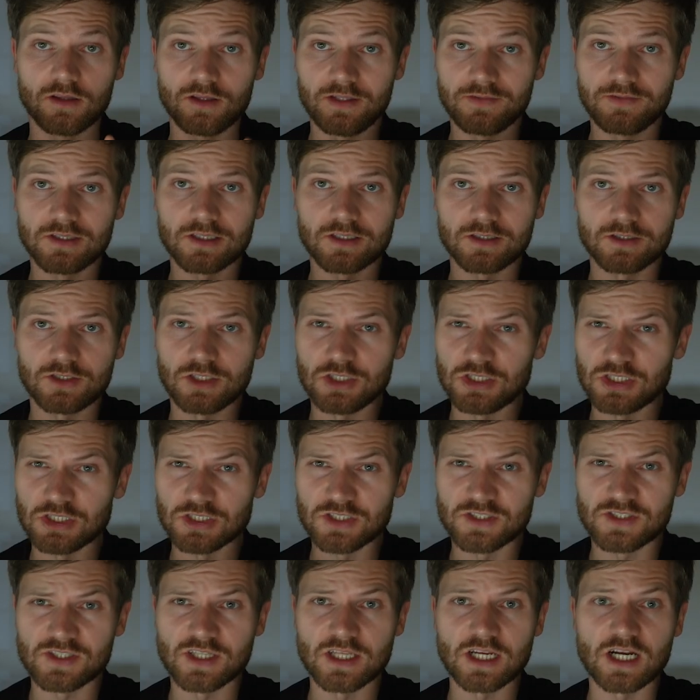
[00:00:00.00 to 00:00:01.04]
Living
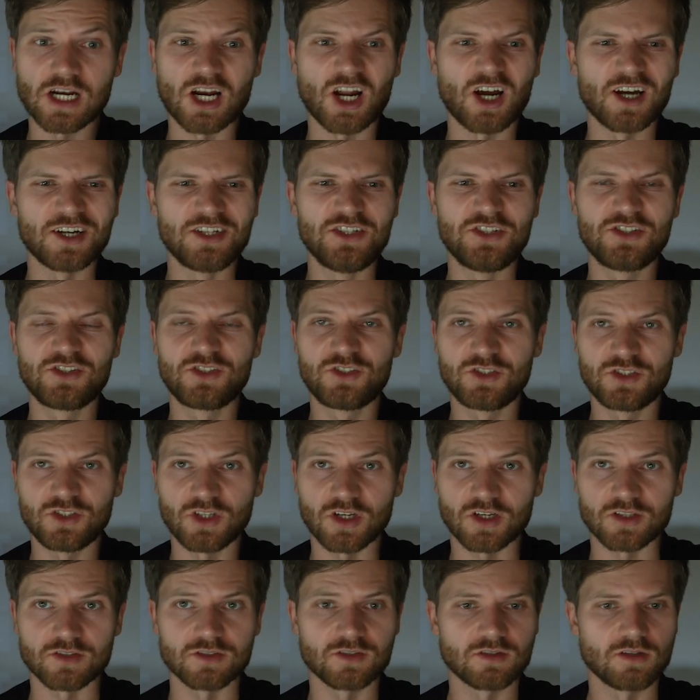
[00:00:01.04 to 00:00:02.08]
conditions there are
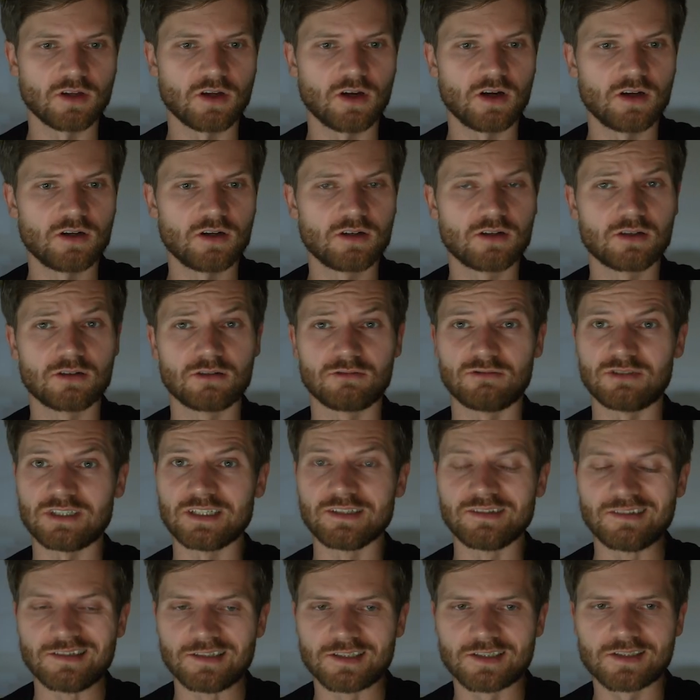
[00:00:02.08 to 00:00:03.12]
just
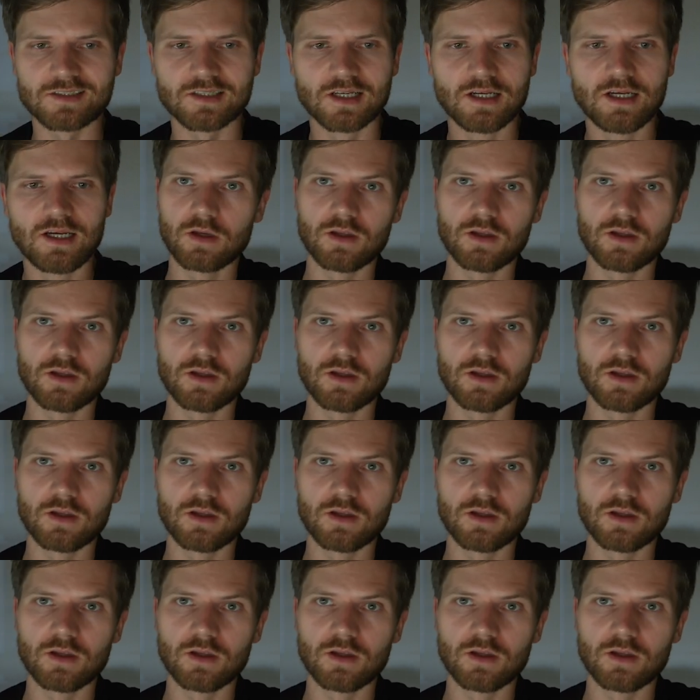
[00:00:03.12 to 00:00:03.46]
horrendous.